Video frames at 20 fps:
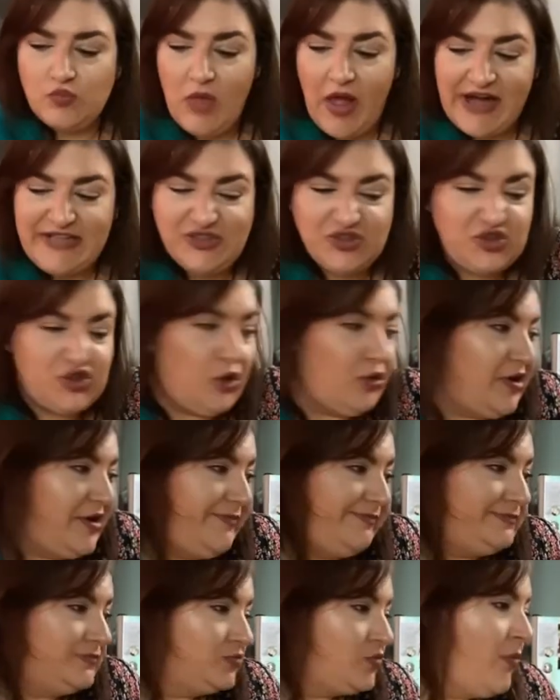It's so good.
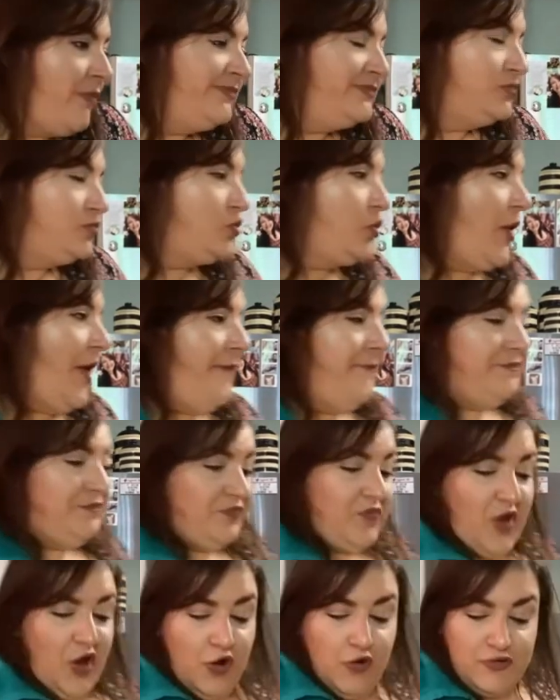Okay,
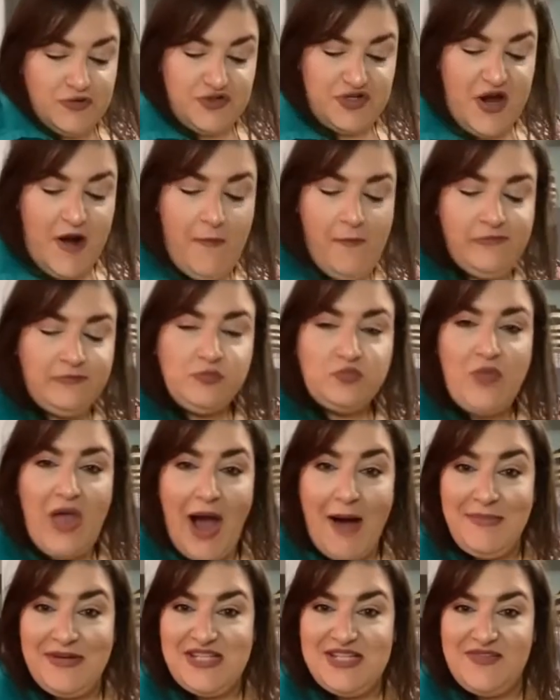okra's done.
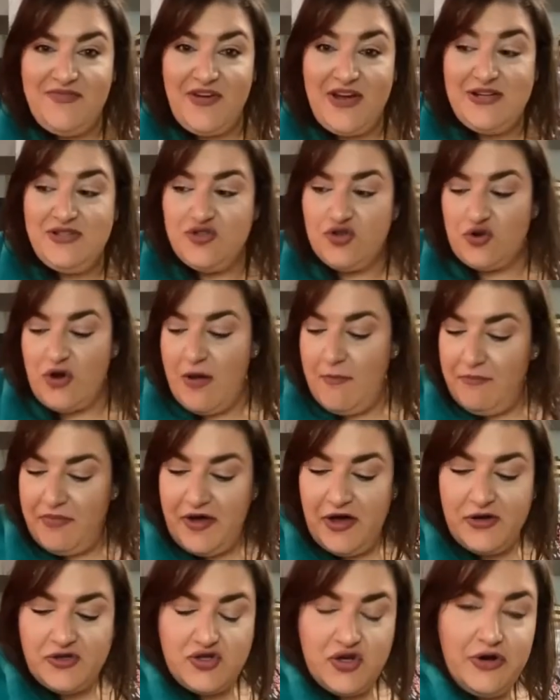I'm gonna deep fry the shrimp.
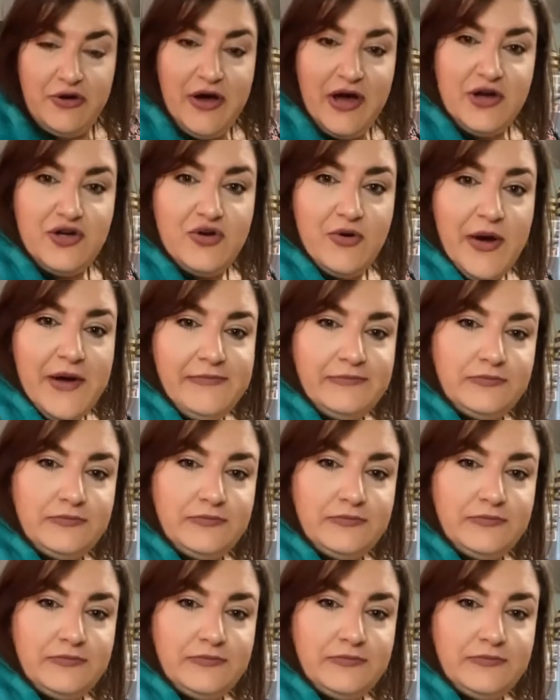I'll show you how to do it.